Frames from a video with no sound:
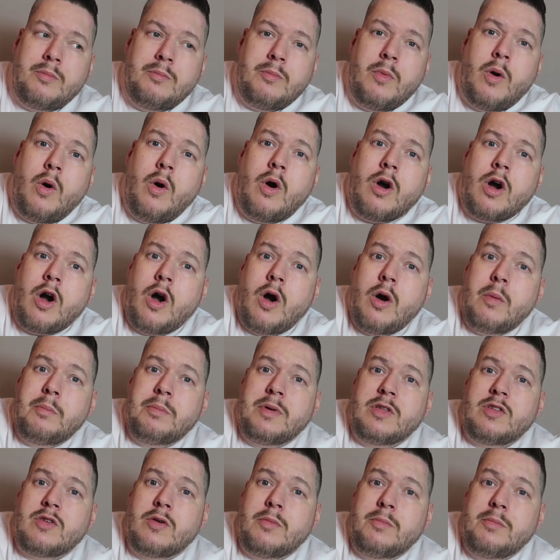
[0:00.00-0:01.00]
more can't
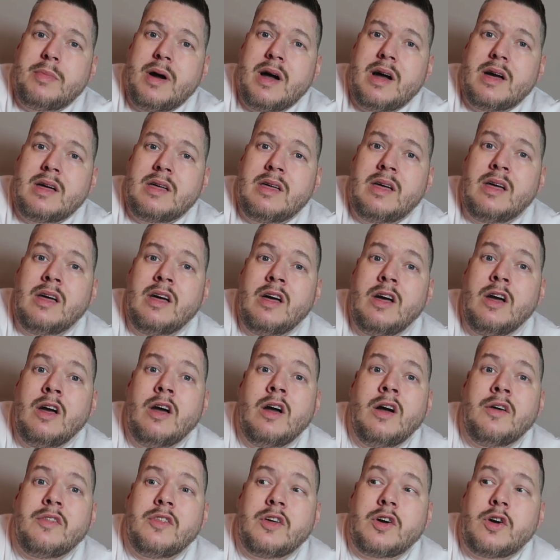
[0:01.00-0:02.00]
be done by
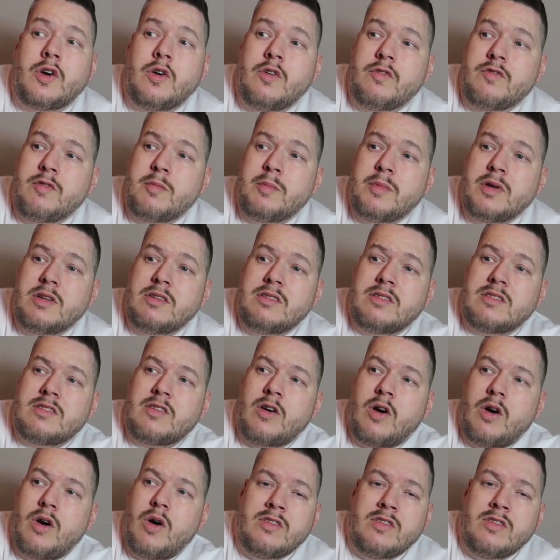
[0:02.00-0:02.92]
the government.